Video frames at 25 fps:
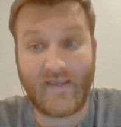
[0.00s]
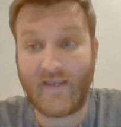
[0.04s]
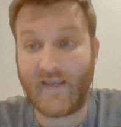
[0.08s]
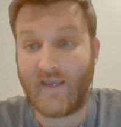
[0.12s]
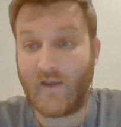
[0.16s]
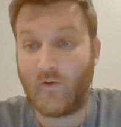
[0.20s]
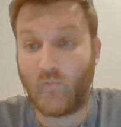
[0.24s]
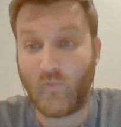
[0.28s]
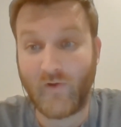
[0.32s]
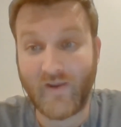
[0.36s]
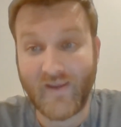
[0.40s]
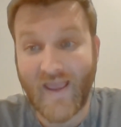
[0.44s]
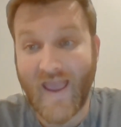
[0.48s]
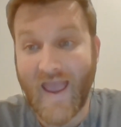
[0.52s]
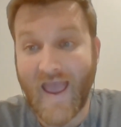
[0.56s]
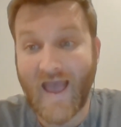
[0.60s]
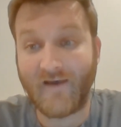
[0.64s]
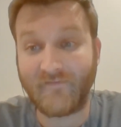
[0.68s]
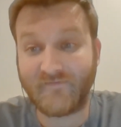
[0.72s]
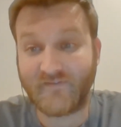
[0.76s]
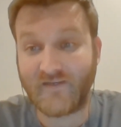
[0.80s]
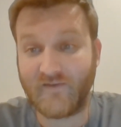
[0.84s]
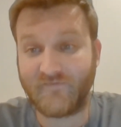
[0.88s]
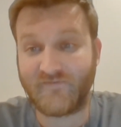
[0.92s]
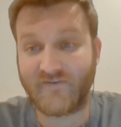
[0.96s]
And we
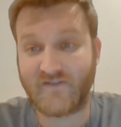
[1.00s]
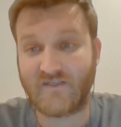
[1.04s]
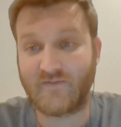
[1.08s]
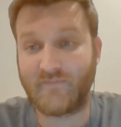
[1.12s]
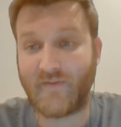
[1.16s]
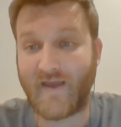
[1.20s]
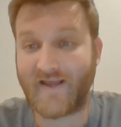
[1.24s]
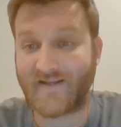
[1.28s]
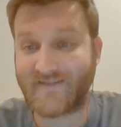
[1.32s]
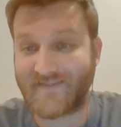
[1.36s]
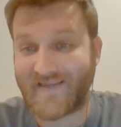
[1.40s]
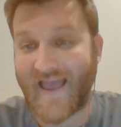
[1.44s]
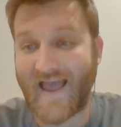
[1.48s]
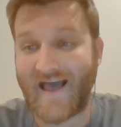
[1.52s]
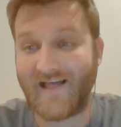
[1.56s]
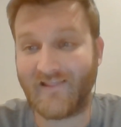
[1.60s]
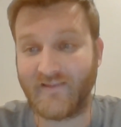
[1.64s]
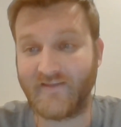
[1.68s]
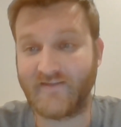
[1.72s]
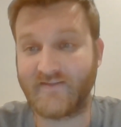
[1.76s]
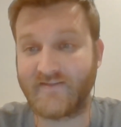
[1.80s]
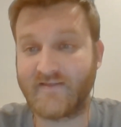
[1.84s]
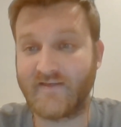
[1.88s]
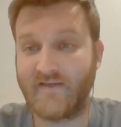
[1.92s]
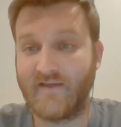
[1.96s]
have defensive back
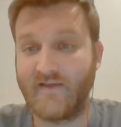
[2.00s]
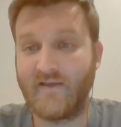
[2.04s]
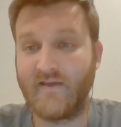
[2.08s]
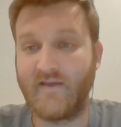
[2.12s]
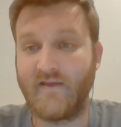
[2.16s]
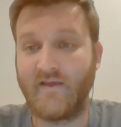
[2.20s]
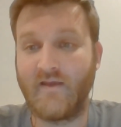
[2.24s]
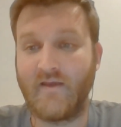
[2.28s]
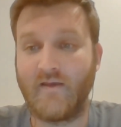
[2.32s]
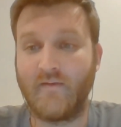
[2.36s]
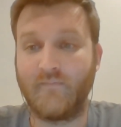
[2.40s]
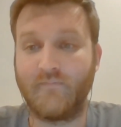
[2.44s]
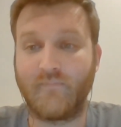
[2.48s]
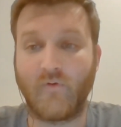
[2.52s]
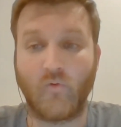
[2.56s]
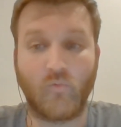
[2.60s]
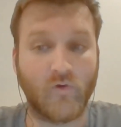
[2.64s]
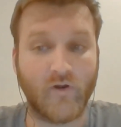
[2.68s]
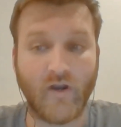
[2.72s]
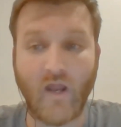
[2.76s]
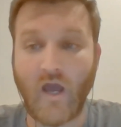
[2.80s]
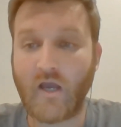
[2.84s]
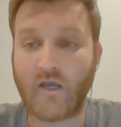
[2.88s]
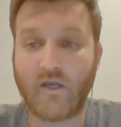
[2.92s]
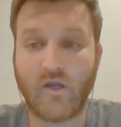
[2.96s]
talent, but we're
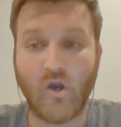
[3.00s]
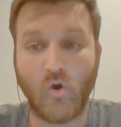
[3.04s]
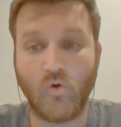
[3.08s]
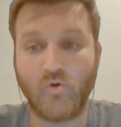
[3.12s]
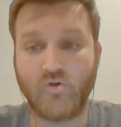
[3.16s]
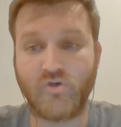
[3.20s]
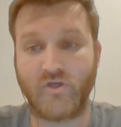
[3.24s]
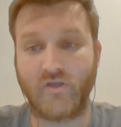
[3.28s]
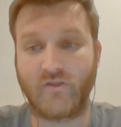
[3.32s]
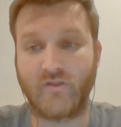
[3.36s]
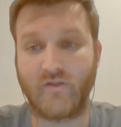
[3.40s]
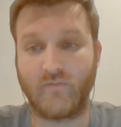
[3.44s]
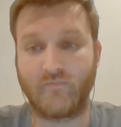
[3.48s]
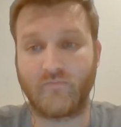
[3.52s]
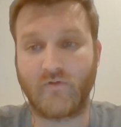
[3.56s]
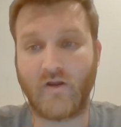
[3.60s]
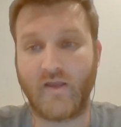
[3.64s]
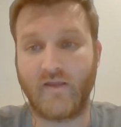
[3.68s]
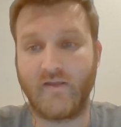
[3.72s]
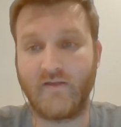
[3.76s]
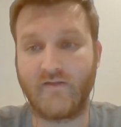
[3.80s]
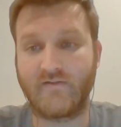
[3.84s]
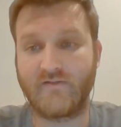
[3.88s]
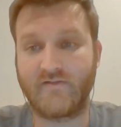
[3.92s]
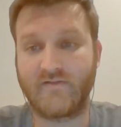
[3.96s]
not coaching them
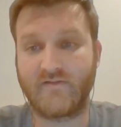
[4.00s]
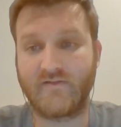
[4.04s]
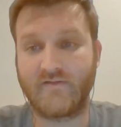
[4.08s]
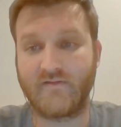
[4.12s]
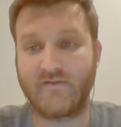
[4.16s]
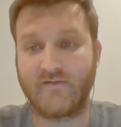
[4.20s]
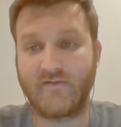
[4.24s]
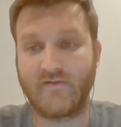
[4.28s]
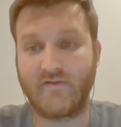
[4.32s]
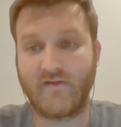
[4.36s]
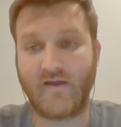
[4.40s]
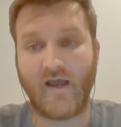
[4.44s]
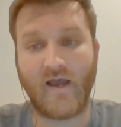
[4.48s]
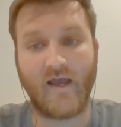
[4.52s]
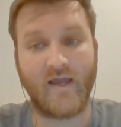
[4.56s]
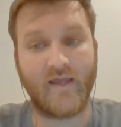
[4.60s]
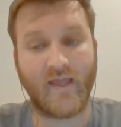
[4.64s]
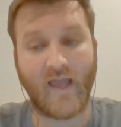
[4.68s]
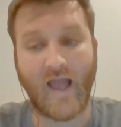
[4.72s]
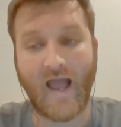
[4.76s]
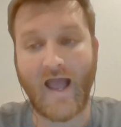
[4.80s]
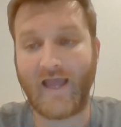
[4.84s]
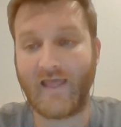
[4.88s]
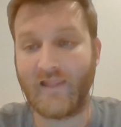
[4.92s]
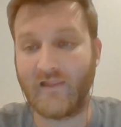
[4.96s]
right.
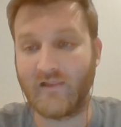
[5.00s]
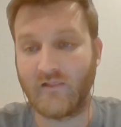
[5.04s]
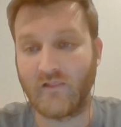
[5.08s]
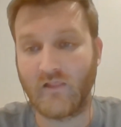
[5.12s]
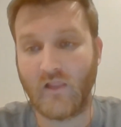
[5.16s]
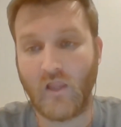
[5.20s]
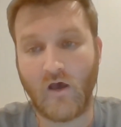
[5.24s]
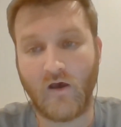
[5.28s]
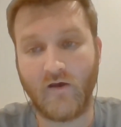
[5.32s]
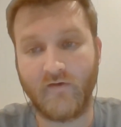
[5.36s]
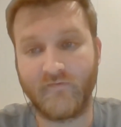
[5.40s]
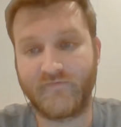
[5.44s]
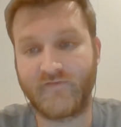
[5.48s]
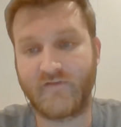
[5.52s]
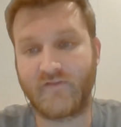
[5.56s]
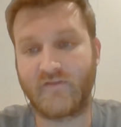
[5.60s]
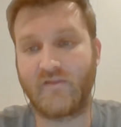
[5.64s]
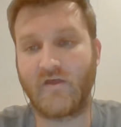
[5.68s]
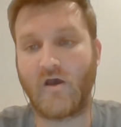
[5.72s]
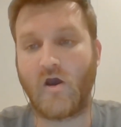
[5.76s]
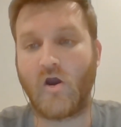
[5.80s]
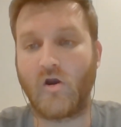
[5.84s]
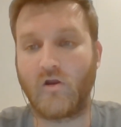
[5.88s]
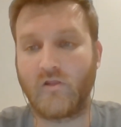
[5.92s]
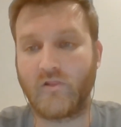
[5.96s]
I loved
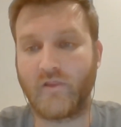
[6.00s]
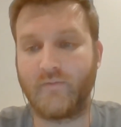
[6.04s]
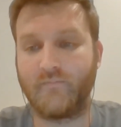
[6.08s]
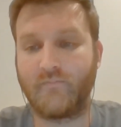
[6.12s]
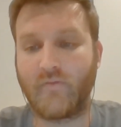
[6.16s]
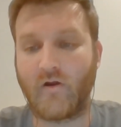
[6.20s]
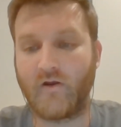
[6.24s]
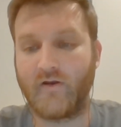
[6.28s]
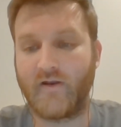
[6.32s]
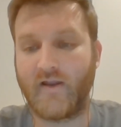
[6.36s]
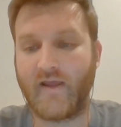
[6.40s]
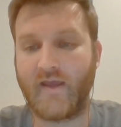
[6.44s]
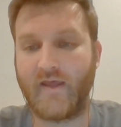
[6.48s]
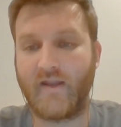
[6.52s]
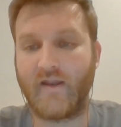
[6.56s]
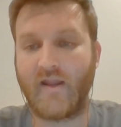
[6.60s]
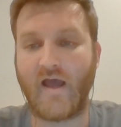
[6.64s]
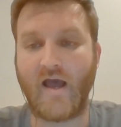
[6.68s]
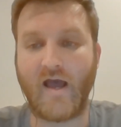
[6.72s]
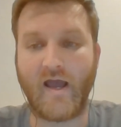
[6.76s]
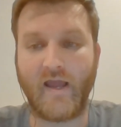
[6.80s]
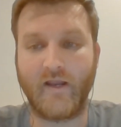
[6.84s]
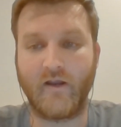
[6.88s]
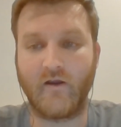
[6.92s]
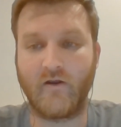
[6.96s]
the Harlan Barnett
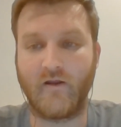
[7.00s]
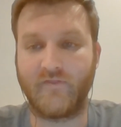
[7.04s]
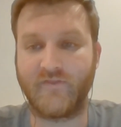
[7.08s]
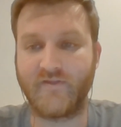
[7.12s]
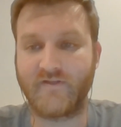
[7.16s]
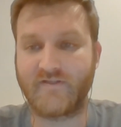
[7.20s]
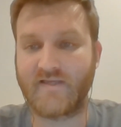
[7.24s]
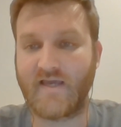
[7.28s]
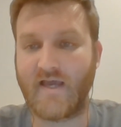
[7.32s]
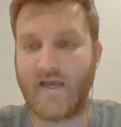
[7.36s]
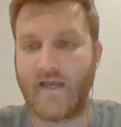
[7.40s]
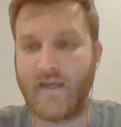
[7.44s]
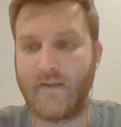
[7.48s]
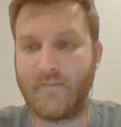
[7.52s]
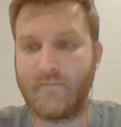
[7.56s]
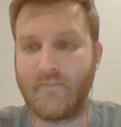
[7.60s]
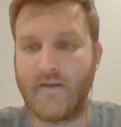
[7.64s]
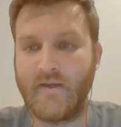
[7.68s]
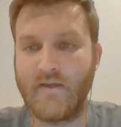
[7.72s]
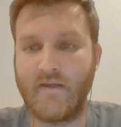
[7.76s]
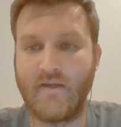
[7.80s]
hire at the time.